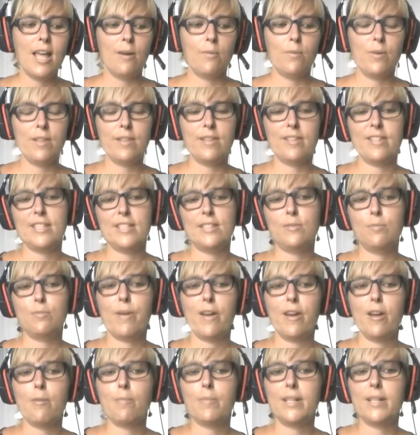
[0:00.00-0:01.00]
with this
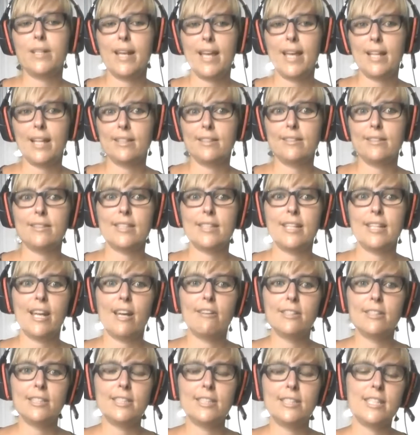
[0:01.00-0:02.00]
permanent
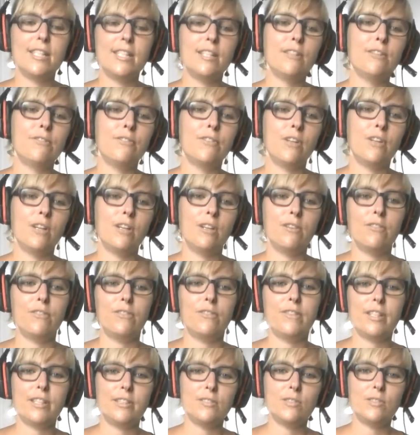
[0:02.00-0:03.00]
narrative
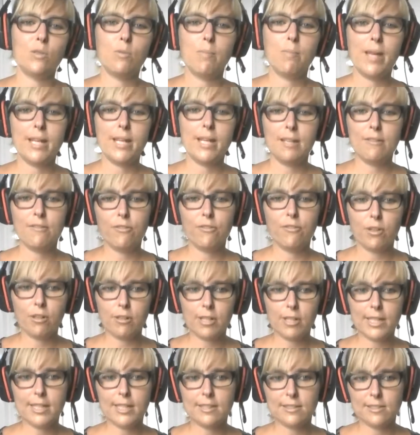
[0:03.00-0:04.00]
of there's so many
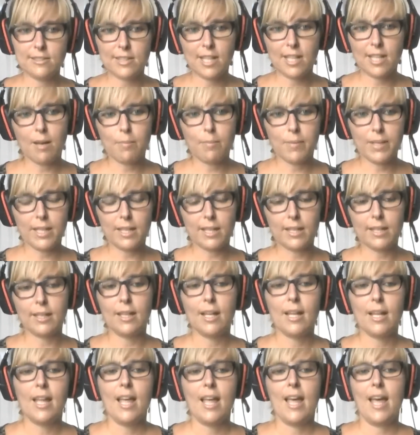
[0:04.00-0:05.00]
foreigners
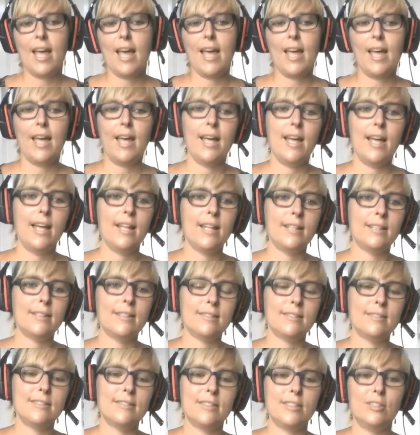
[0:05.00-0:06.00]
coming,
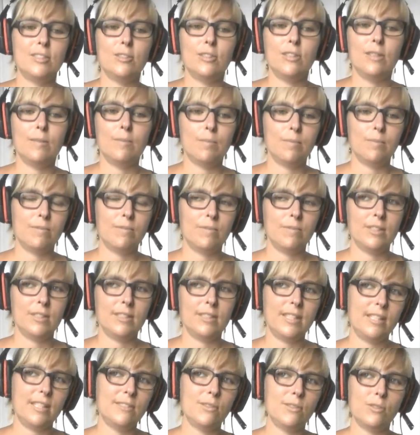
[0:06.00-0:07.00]
and um,
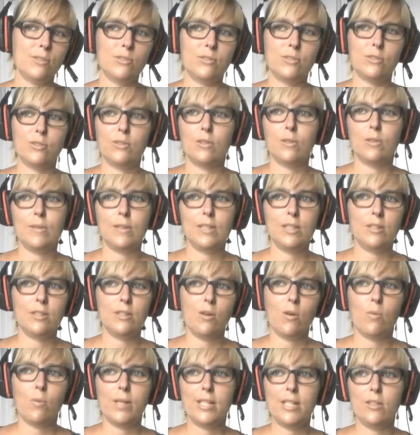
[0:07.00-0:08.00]
there's also, you
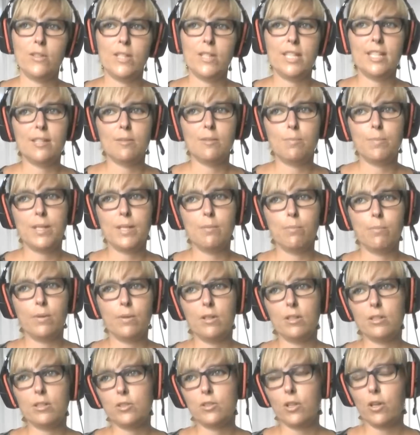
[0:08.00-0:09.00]
know, when you hear
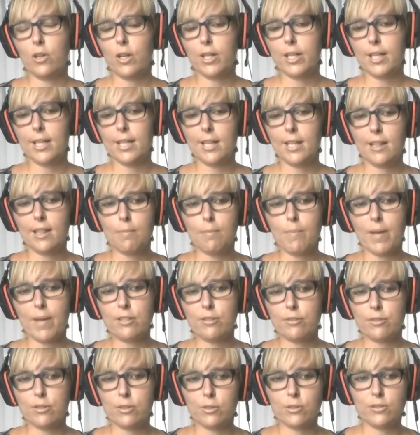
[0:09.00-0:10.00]
people talking in the
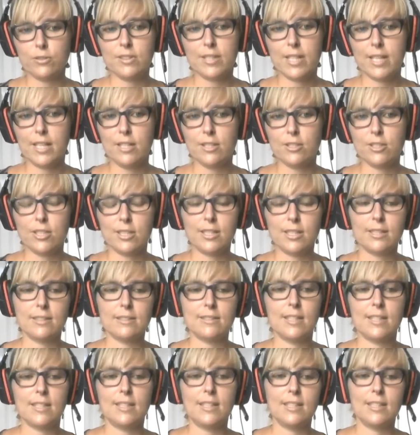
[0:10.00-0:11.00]
metro
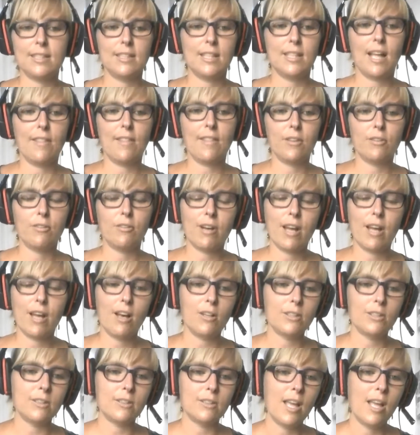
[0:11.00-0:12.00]
stations and in the underground,